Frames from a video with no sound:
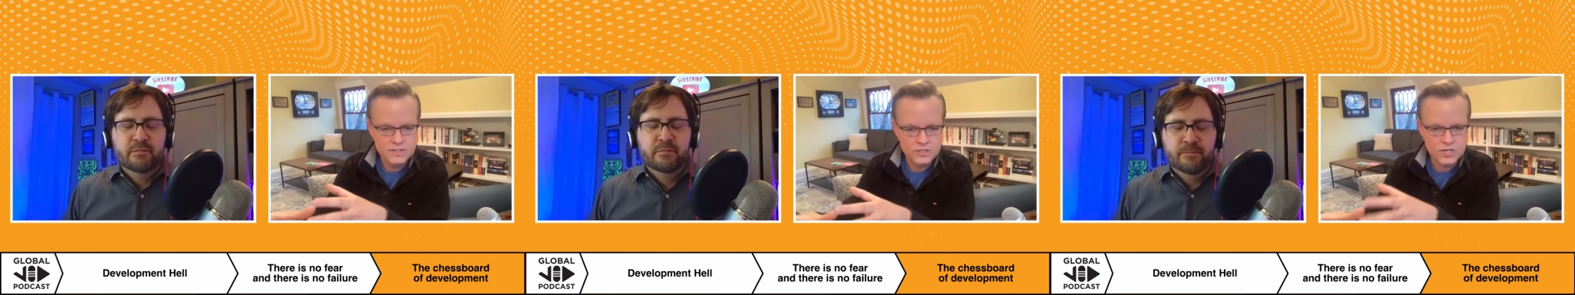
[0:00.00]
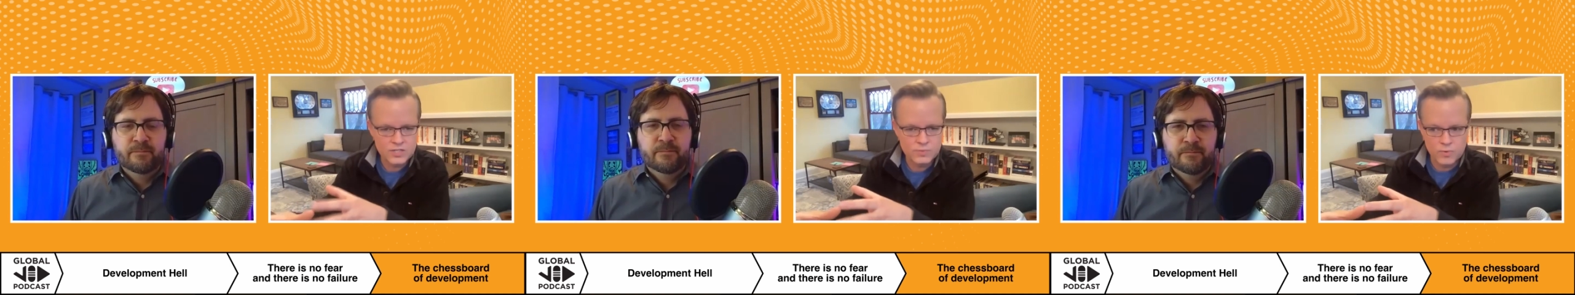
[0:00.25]

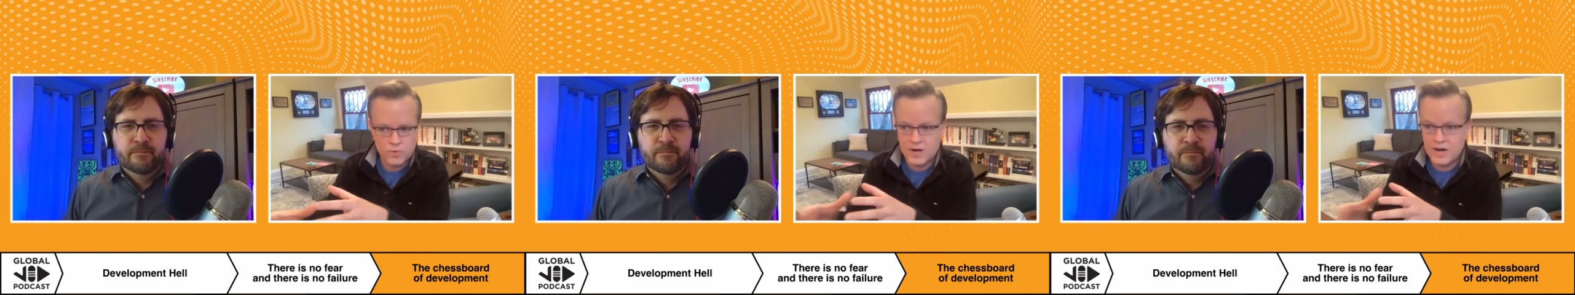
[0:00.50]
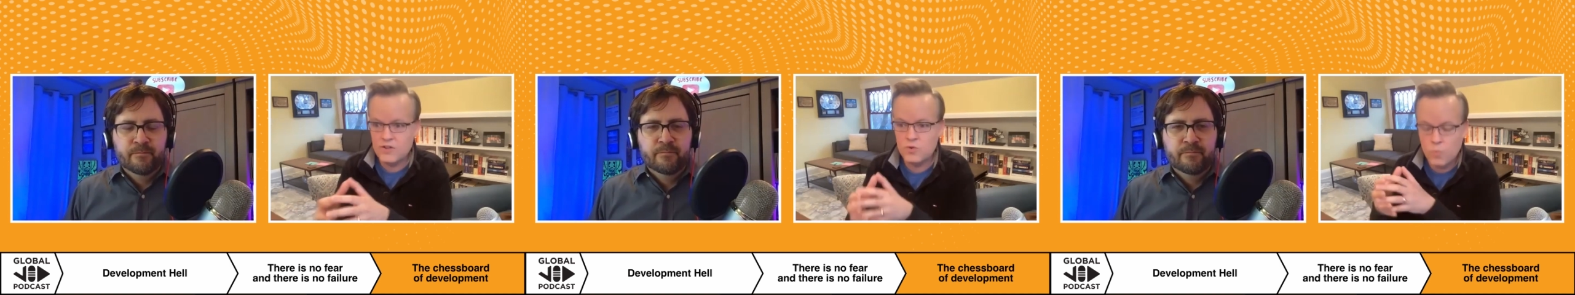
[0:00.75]
Speaker 1: chessboard
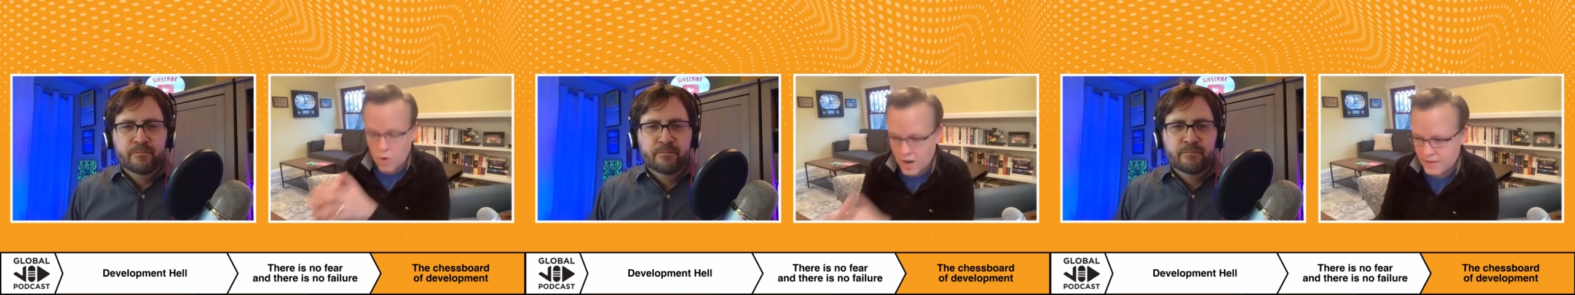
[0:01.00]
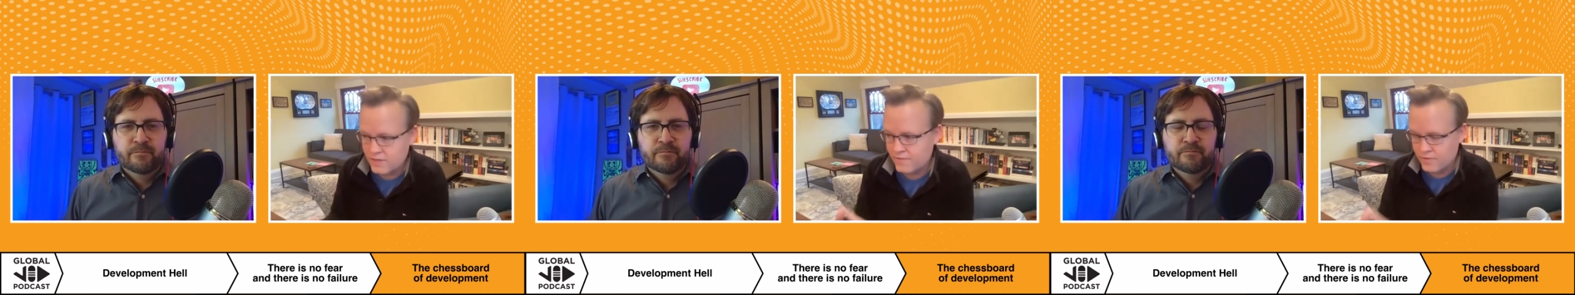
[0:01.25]
and you
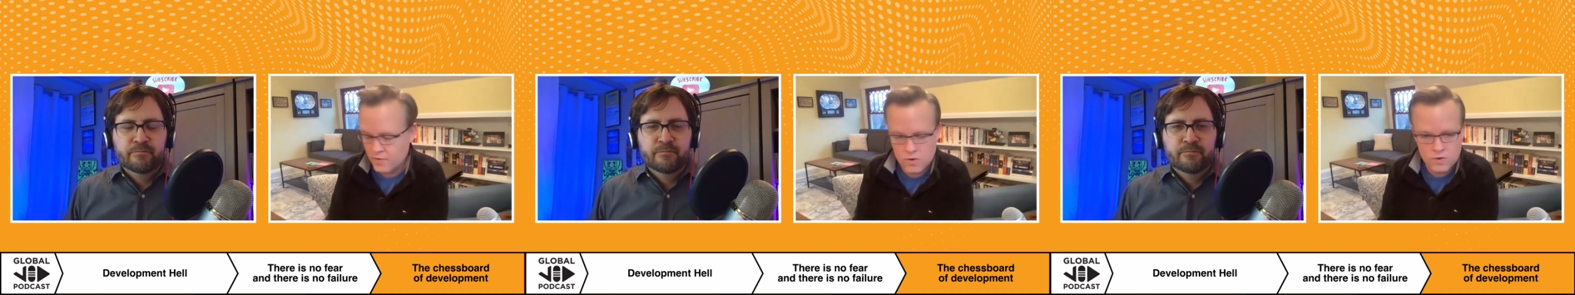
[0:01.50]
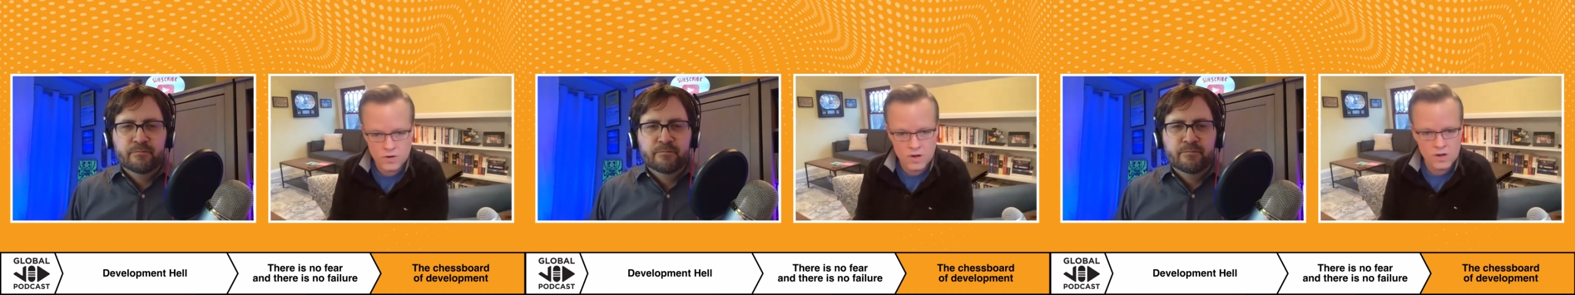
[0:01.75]
want the phone
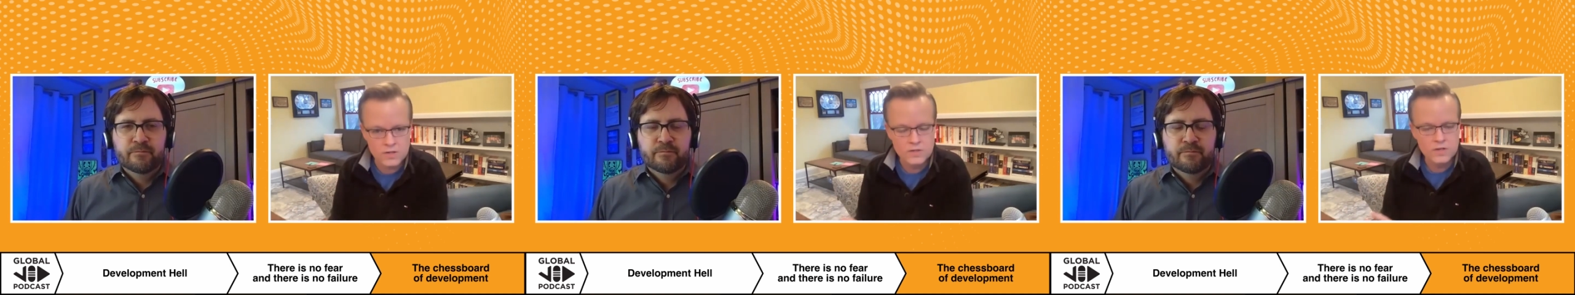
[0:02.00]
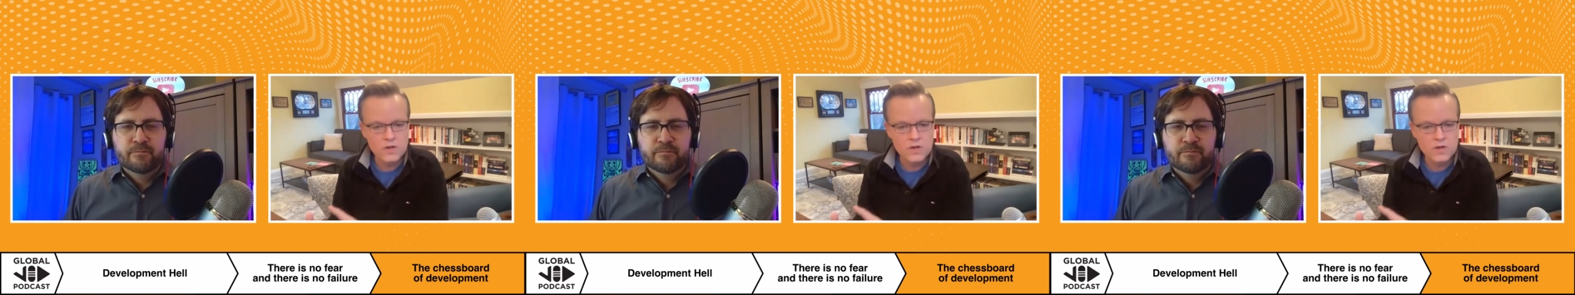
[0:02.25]
call